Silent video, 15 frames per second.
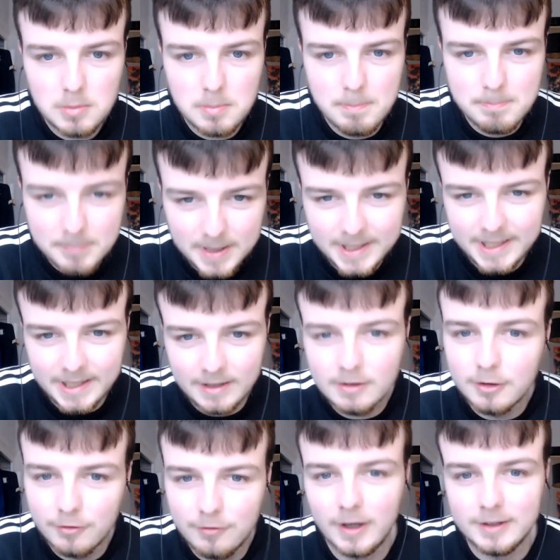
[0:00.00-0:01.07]
mean
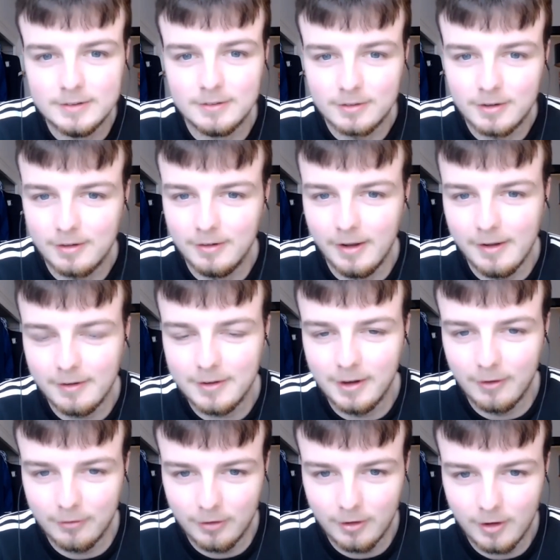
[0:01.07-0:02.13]
defence, isn't it? You
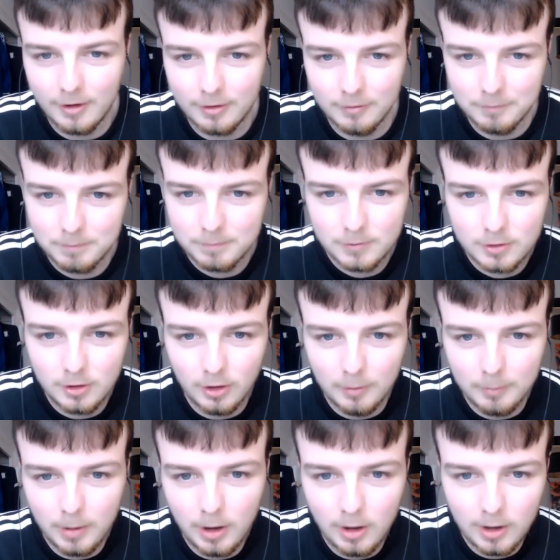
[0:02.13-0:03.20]
know, the likes of
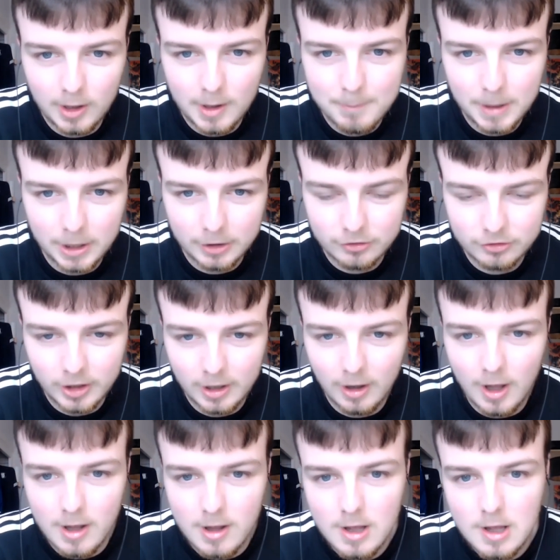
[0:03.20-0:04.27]
Koulibaly and
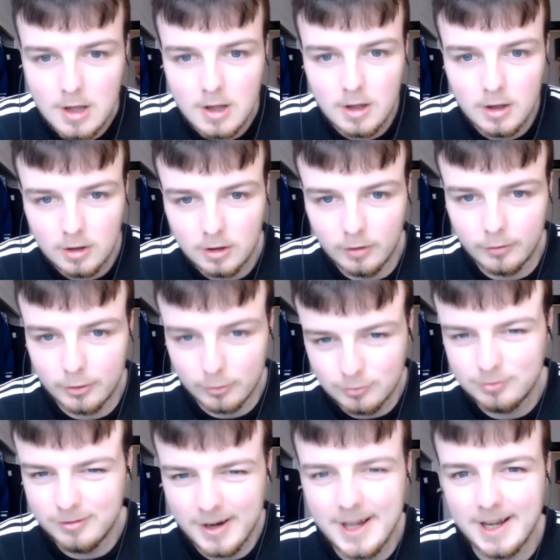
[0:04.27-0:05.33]
Badiashile. You know, it's a
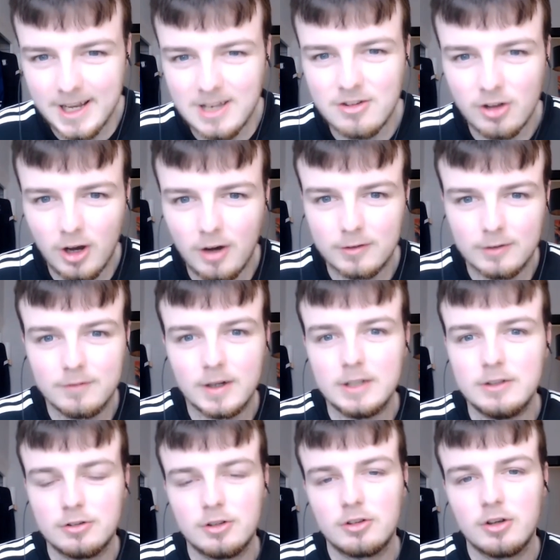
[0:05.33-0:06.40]
really tough
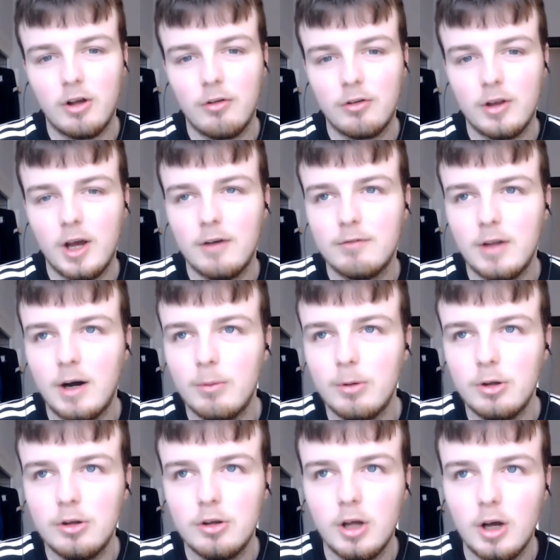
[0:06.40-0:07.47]
defence that Chelsea have now.
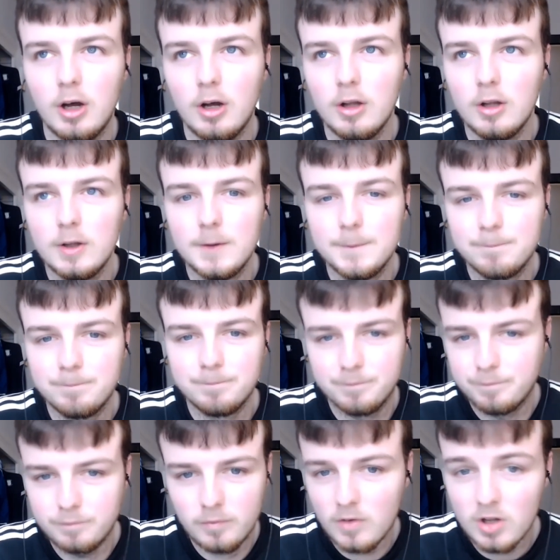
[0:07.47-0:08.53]
And,
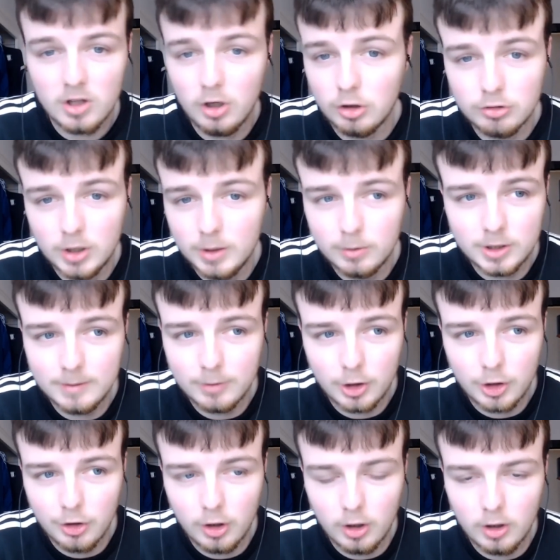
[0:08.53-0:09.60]
you know, Gray was never
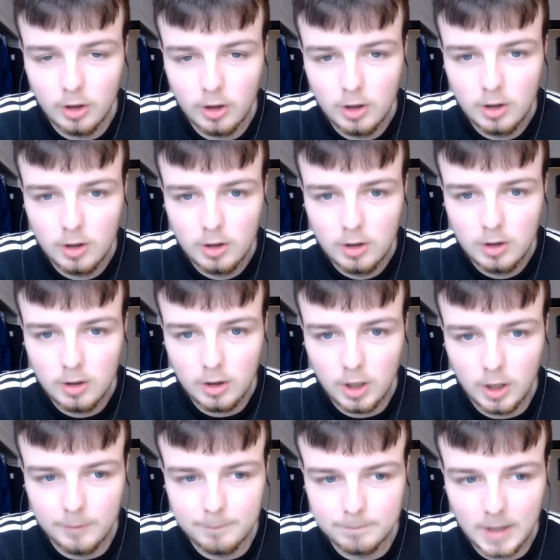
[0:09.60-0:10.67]
going to
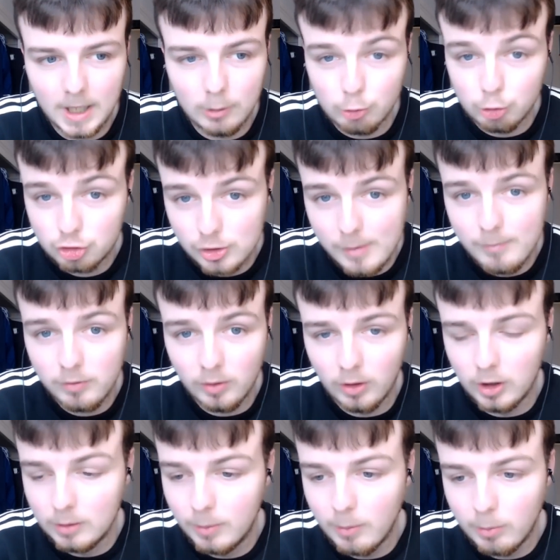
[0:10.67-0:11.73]
outstrength one
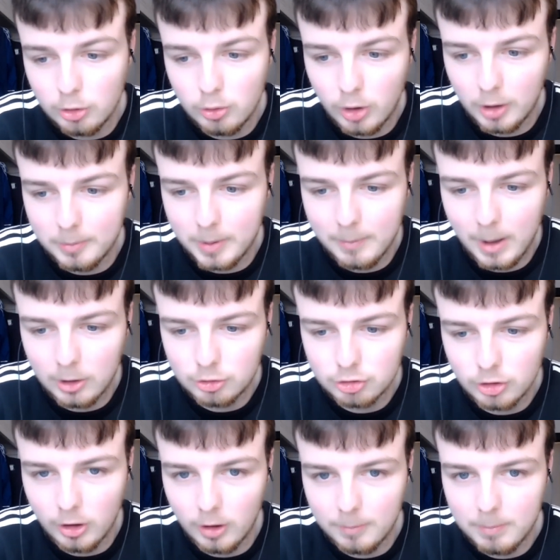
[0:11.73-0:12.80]
of them. It was all going to be about
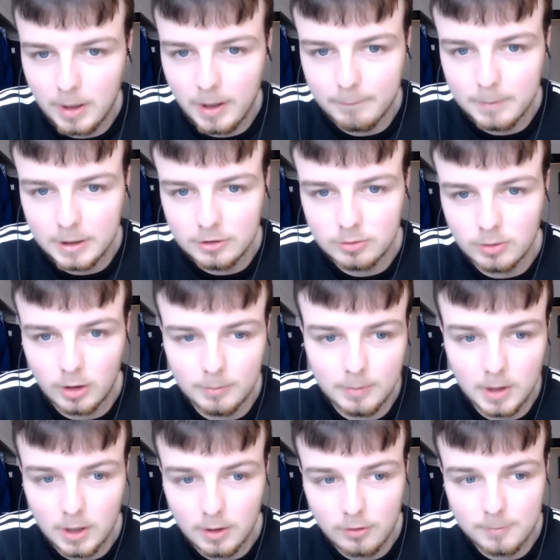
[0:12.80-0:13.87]
trying to outpace one of them,
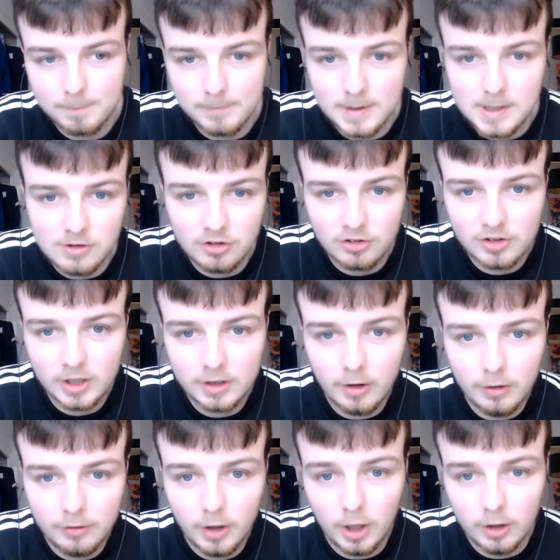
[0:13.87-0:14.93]
but that's easier said
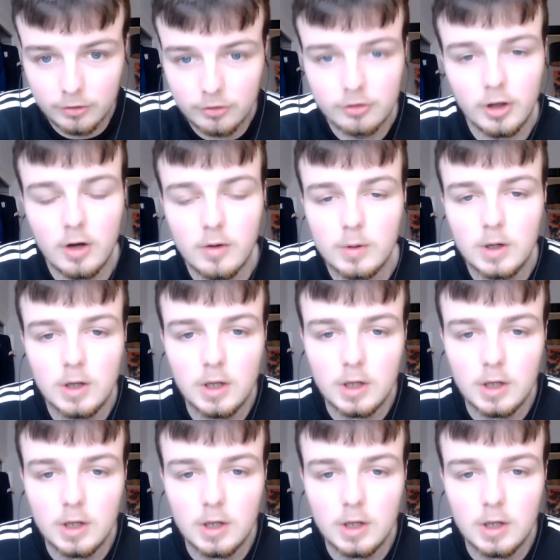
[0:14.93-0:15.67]
than done. So